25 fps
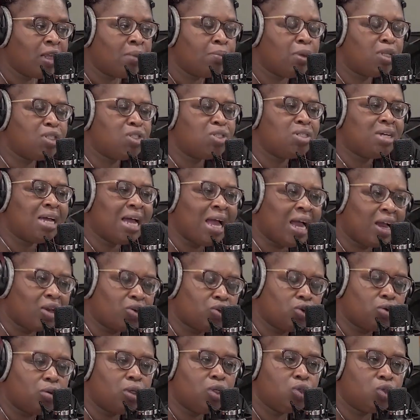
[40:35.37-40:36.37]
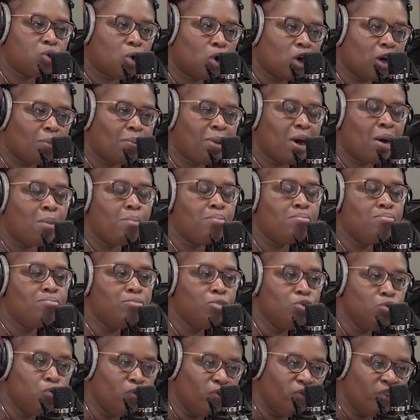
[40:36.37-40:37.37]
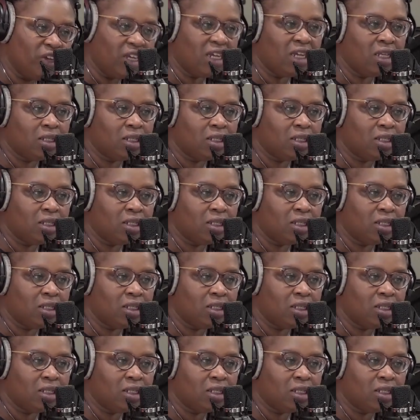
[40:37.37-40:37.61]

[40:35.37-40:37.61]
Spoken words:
but to actually talk about moving